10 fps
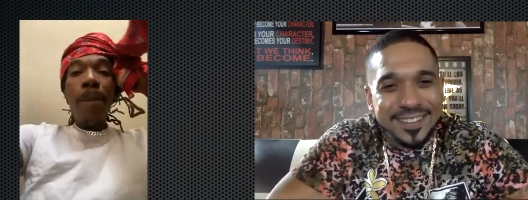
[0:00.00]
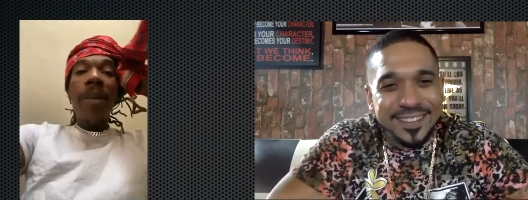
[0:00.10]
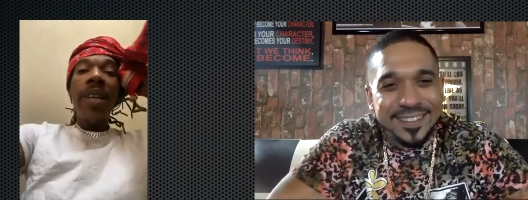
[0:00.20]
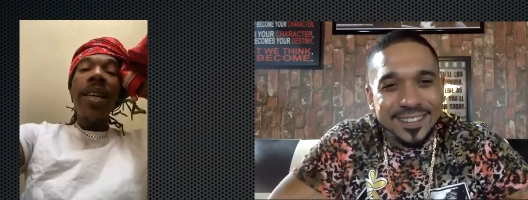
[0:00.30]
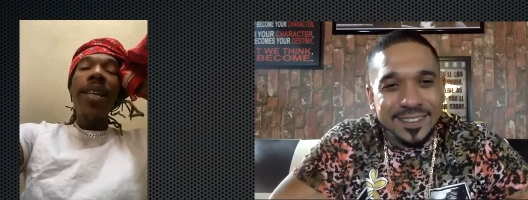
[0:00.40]

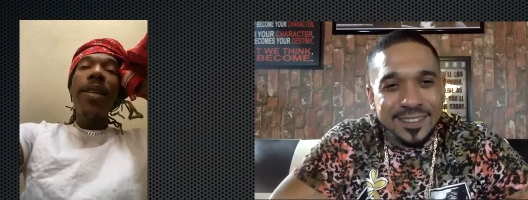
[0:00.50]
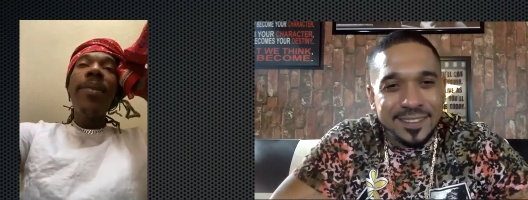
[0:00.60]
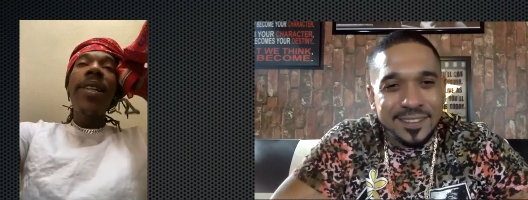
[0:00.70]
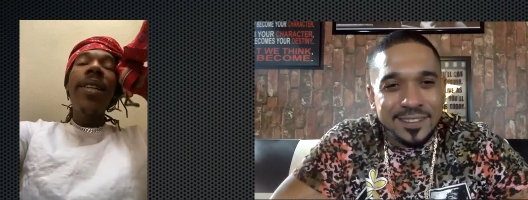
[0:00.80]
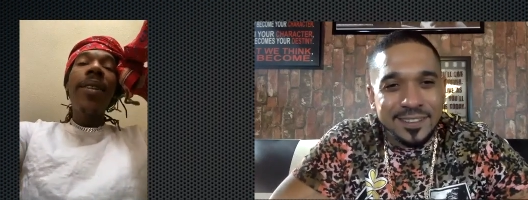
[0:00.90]
Speaker 1: Yeah,
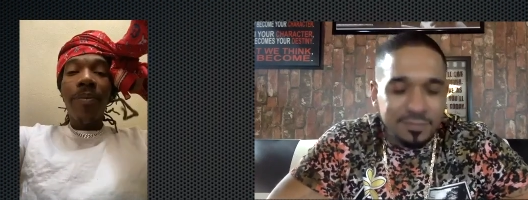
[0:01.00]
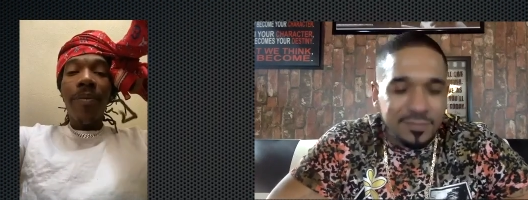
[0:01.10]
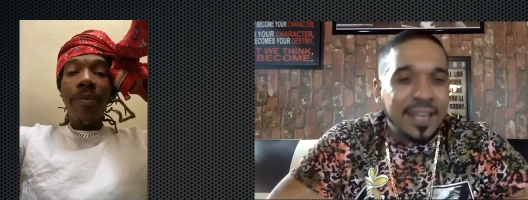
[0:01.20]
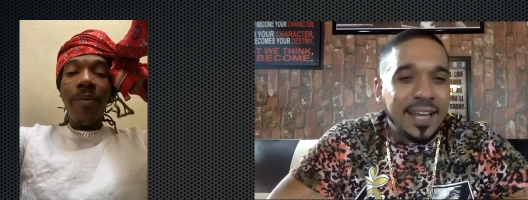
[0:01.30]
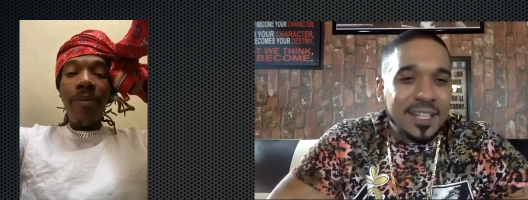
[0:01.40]
man.
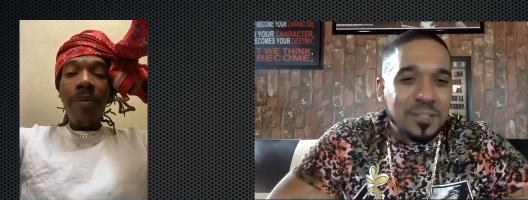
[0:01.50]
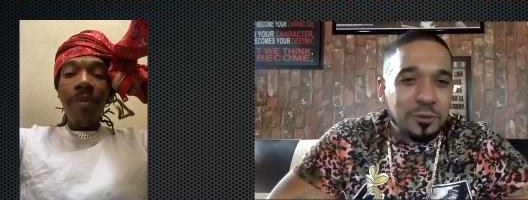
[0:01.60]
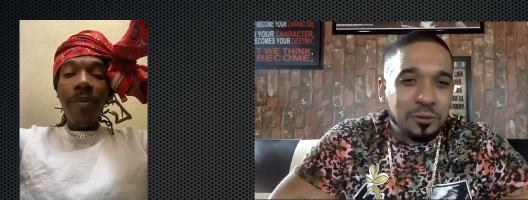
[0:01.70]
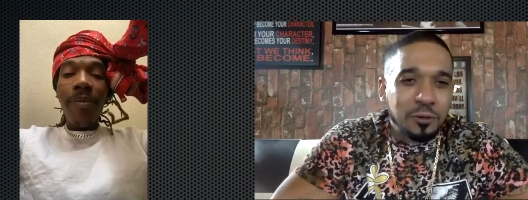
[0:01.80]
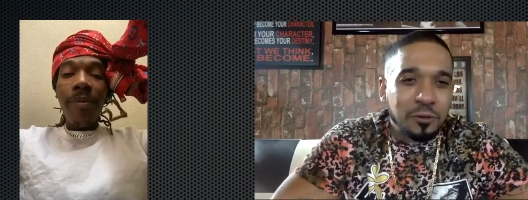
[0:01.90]
And that's who
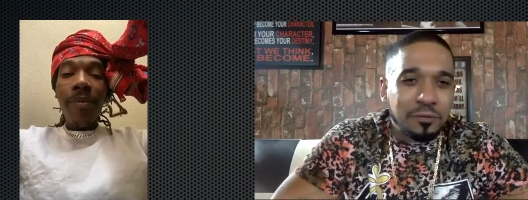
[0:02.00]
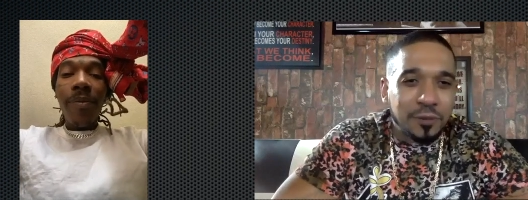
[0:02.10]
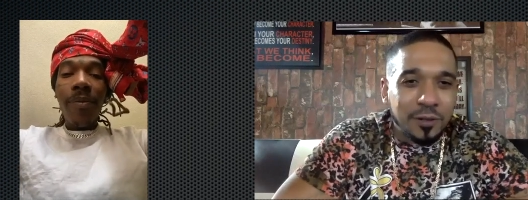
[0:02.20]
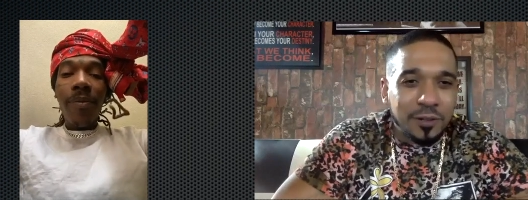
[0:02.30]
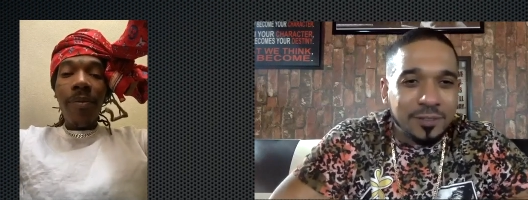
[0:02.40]
you do it
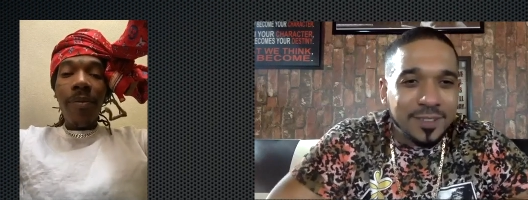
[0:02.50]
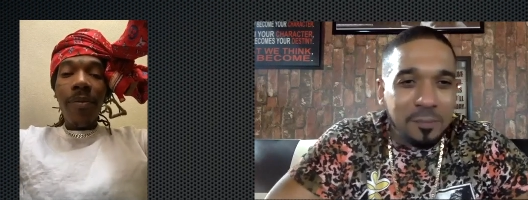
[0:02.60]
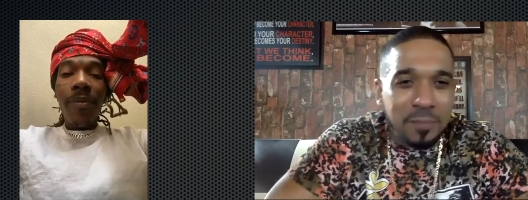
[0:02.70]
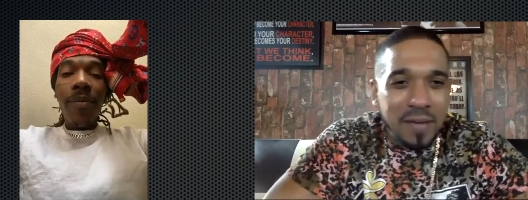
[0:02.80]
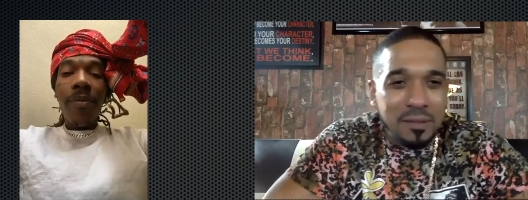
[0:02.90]
for, your
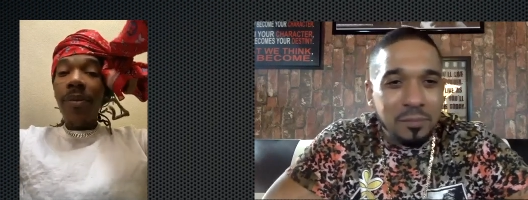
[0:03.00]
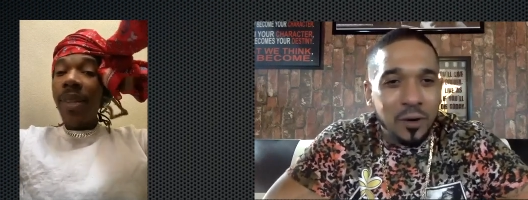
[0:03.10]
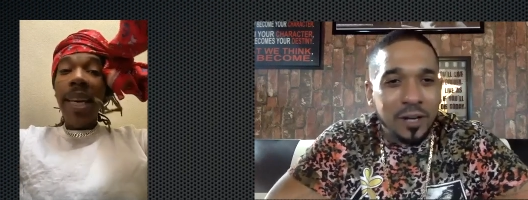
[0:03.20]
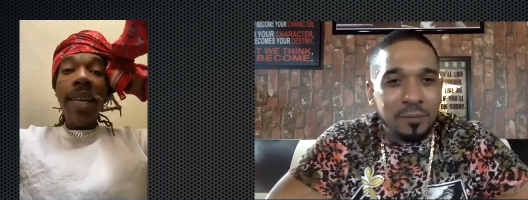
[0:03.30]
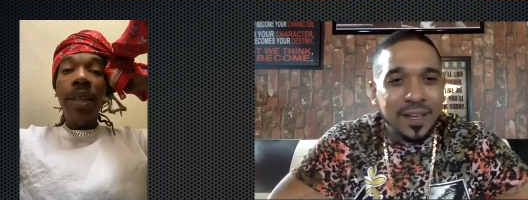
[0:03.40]
baby
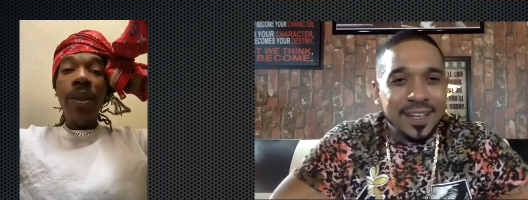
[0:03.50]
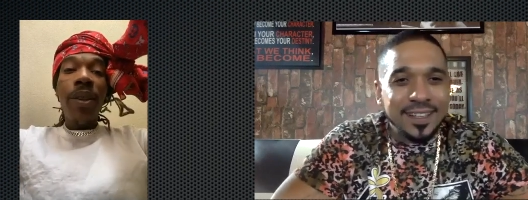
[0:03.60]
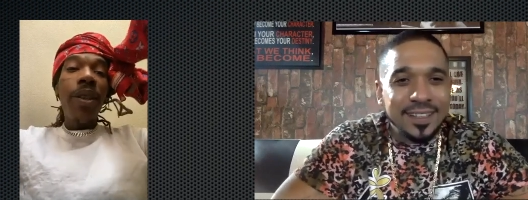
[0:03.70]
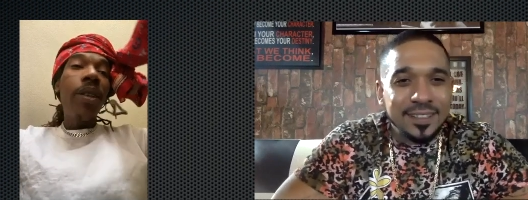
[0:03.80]
boy, man.